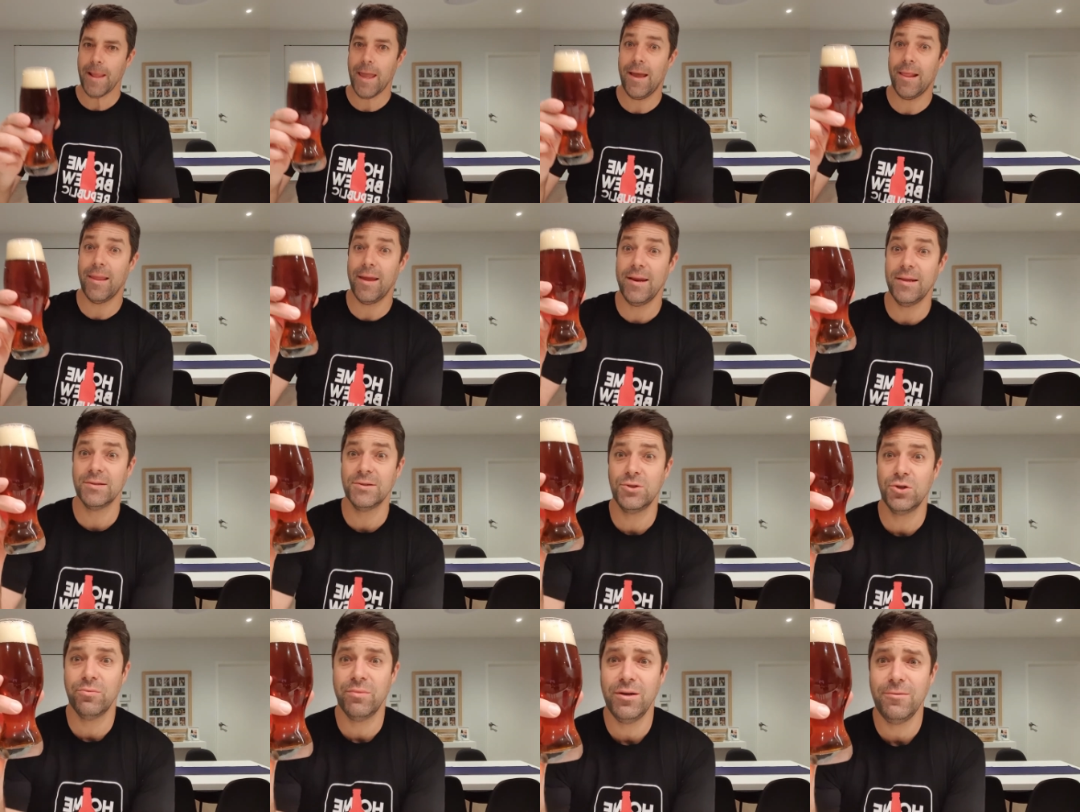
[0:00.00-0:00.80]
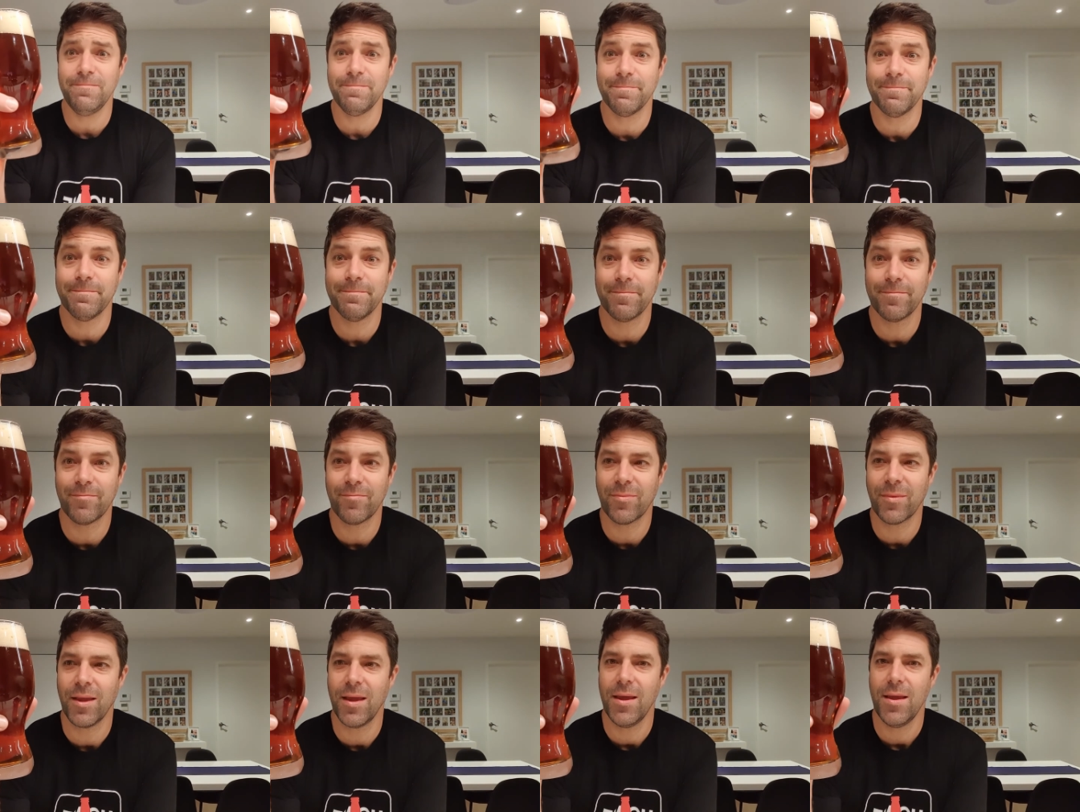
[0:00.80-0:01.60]
Ladies and gentlemen,
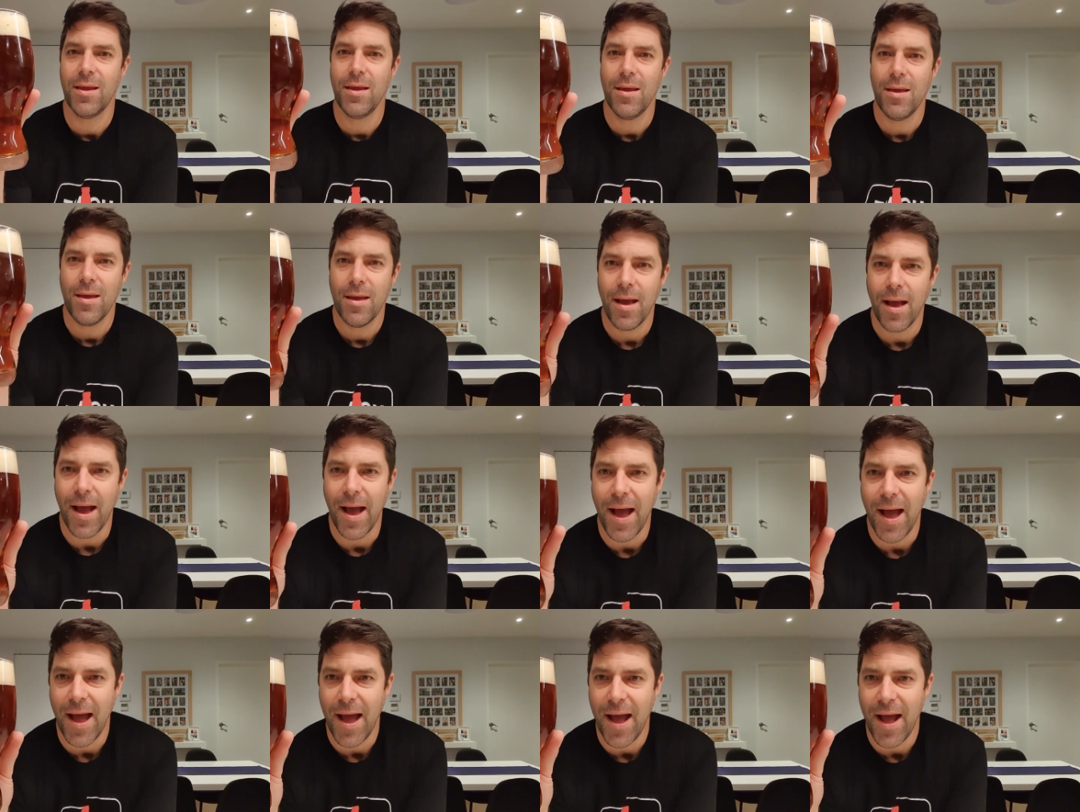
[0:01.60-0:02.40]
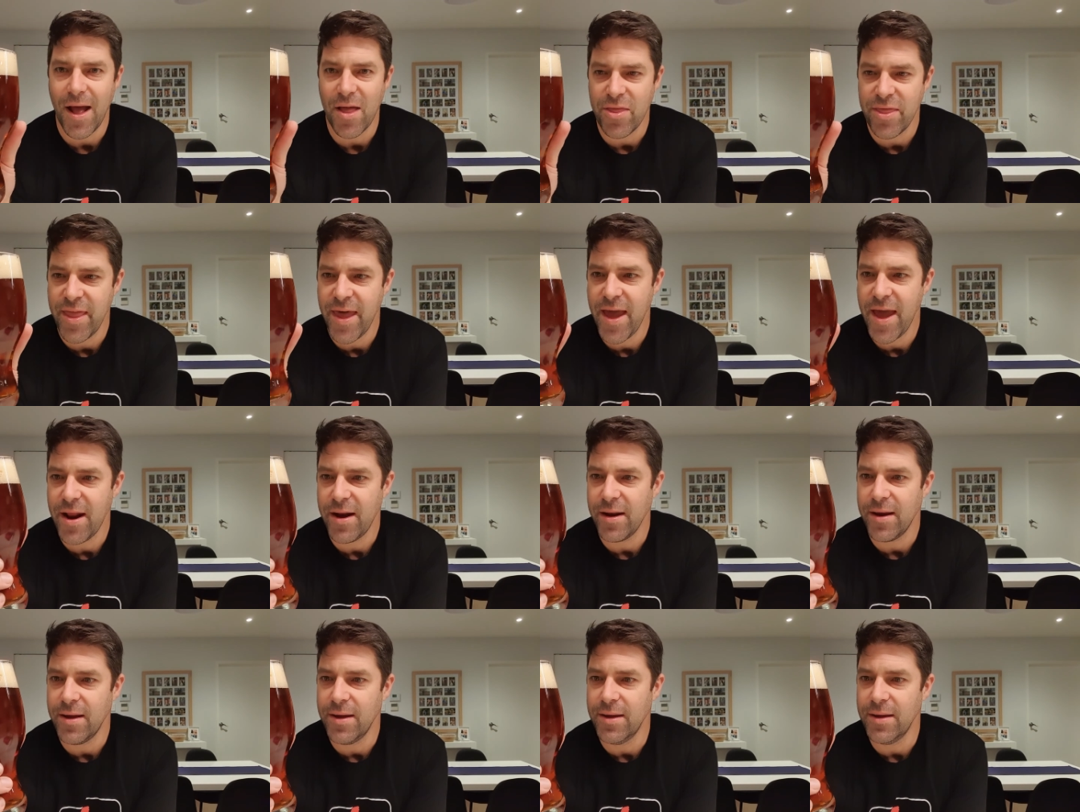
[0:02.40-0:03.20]

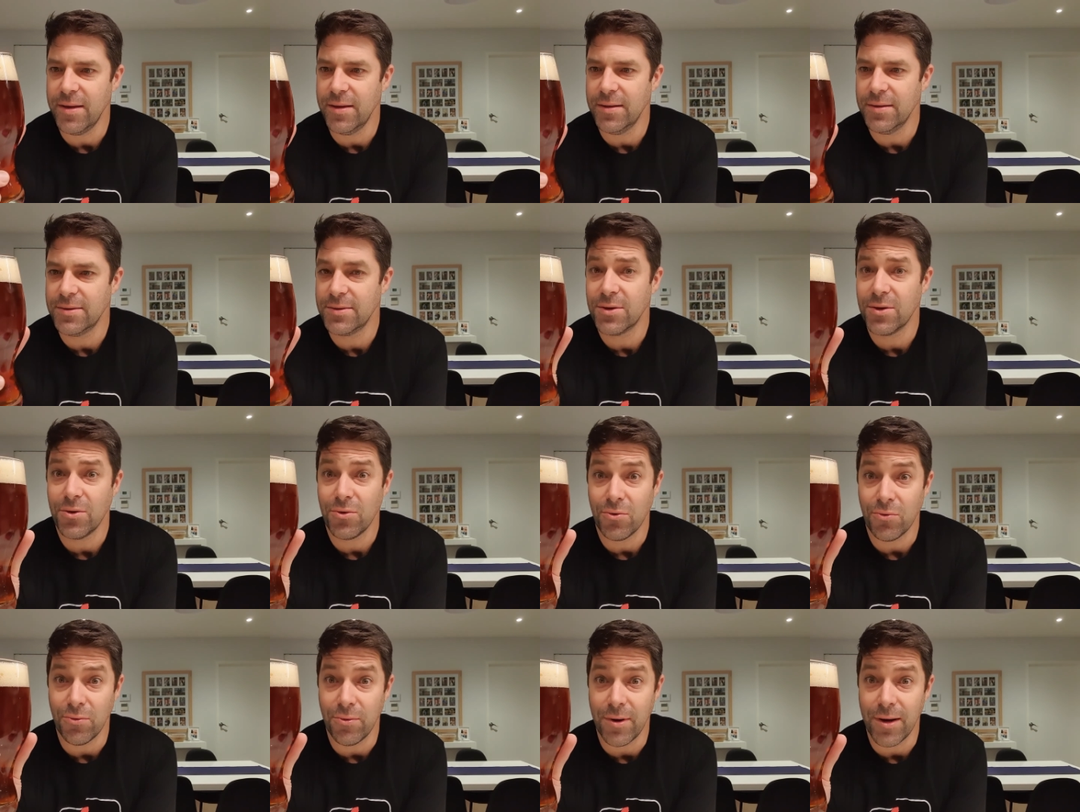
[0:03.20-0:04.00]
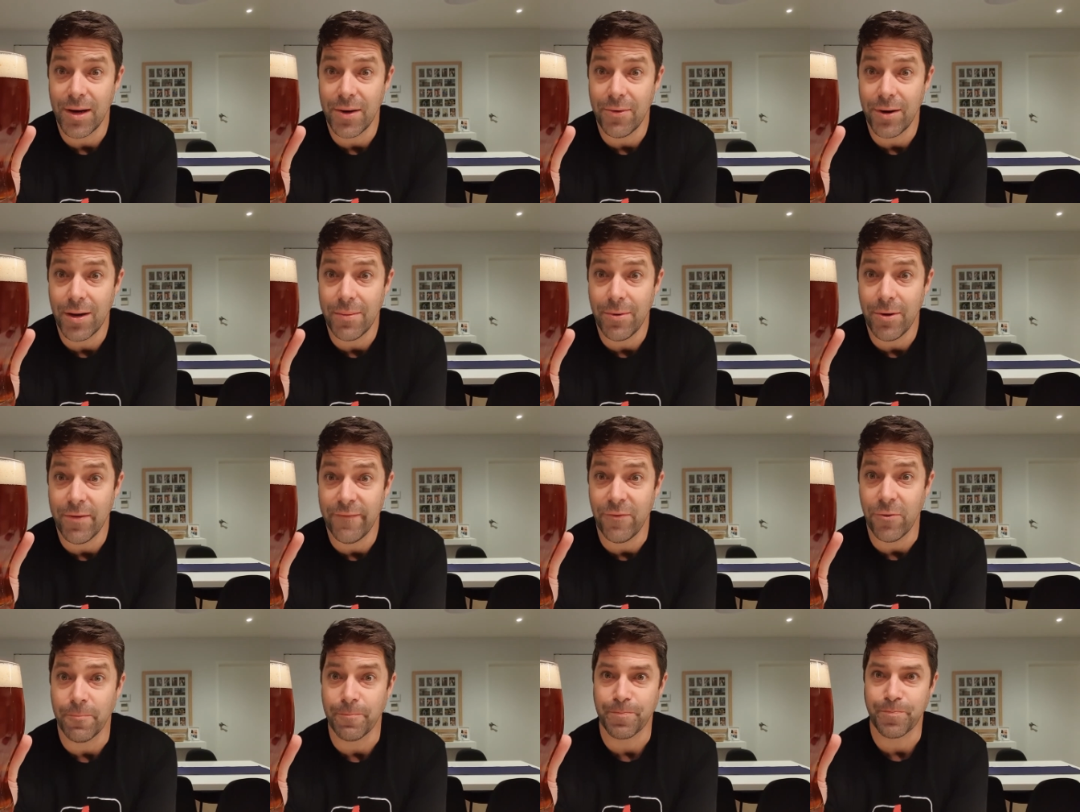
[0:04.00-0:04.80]
that is really, really
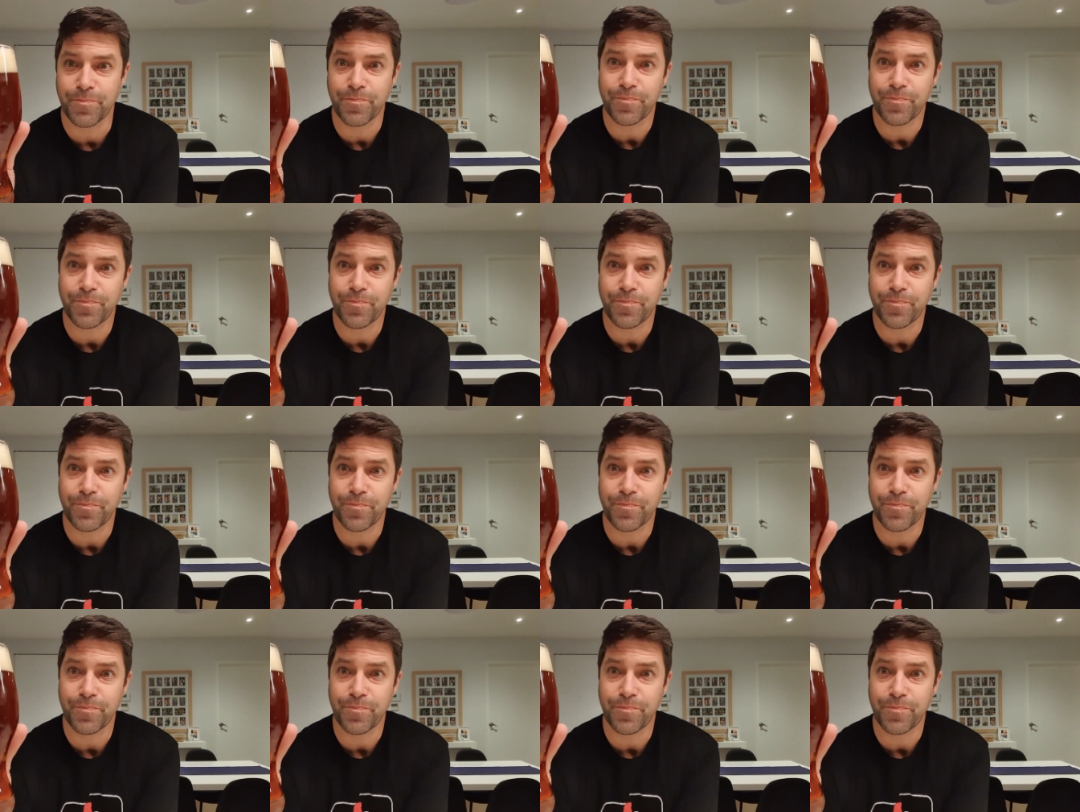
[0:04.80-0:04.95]
beautiful.